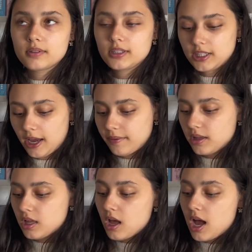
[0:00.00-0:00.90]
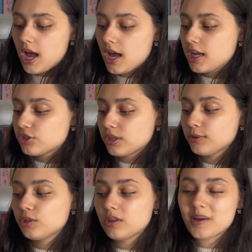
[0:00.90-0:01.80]
yeah. Triple
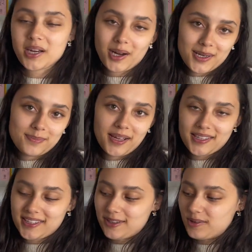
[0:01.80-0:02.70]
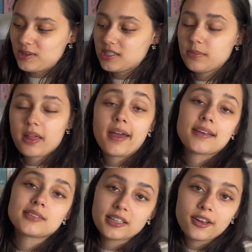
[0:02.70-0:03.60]
Duty Bodyguards by Lily Gold is my
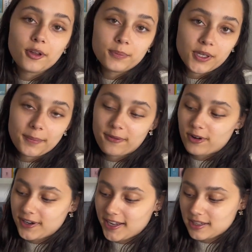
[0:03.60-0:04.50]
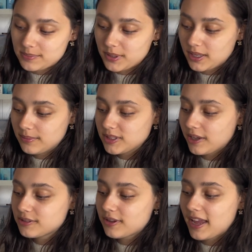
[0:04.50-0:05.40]
last Lily Gold book before her next book comes
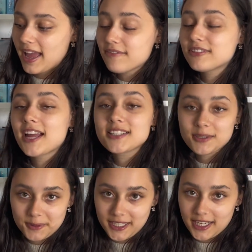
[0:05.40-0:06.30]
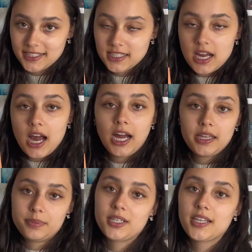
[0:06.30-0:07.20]
out, so I have yet to read it. I
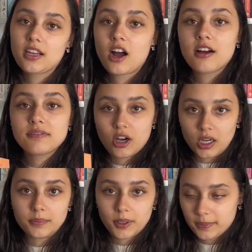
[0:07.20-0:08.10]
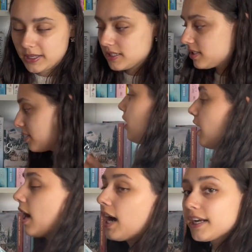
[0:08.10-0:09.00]
am putting it off on purpose.
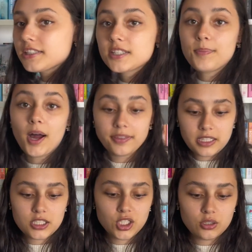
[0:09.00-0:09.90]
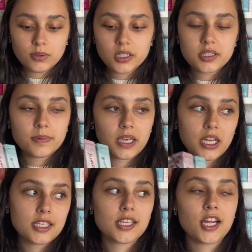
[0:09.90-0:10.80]
I just bought these 2 books
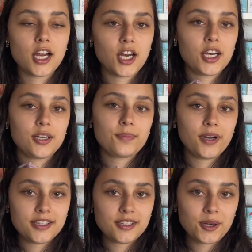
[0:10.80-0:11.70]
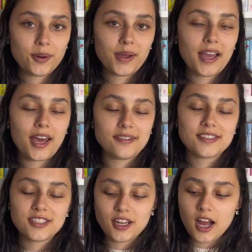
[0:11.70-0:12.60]
because her prints are going out of
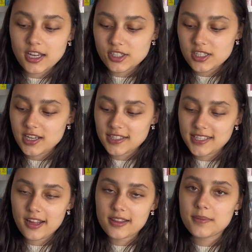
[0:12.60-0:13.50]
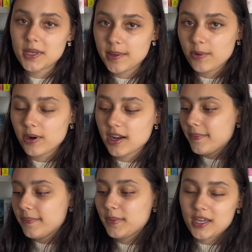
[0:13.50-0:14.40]
stock. She's not selling them anymore
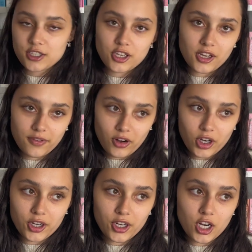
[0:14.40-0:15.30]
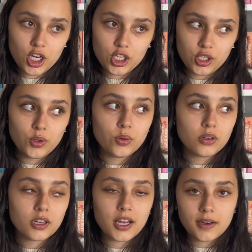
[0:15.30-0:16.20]
because of her
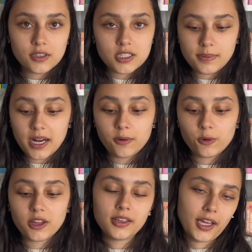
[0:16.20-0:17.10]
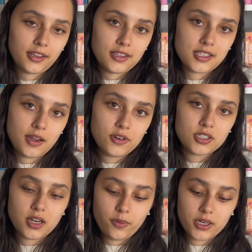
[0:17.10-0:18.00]
new covers, but I really like these covers
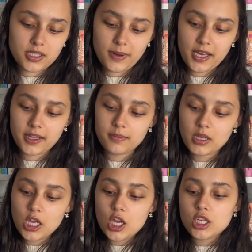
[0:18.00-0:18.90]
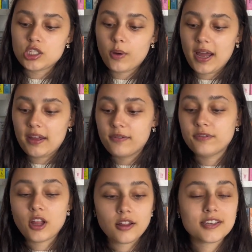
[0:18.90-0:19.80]
and I wanted to buy them. So I have
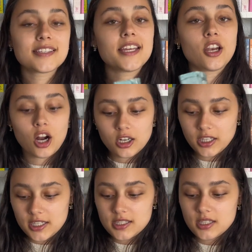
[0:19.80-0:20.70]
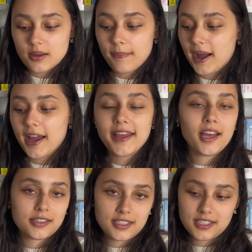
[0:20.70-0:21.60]
Flawless and Heartless by
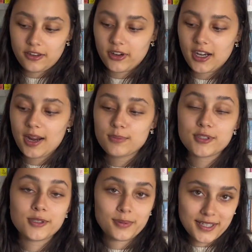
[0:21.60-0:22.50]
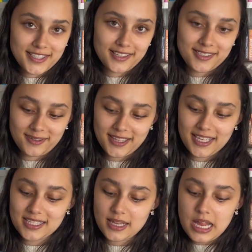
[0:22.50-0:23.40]
Elsie Silver. I'm super excited to read
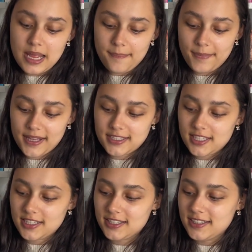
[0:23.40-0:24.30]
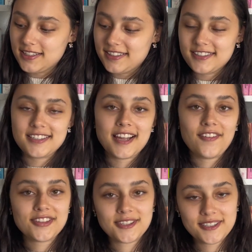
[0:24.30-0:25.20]
these, but just
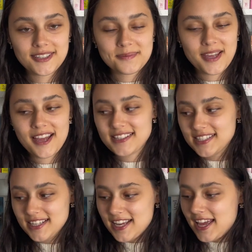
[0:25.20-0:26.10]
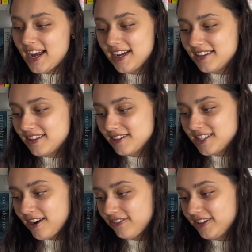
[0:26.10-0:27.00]
haven't started them yet. They're
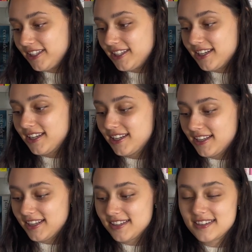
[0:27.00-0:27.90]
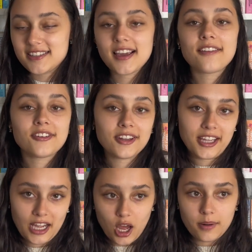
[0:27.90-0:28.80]
definitely
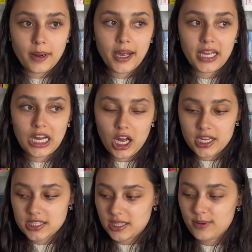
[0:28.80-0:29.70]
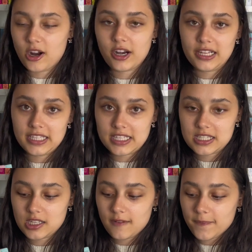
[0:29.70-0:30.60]
on my August TBR, at
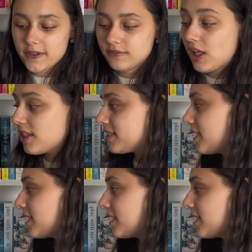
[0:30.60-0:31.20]
least Flawless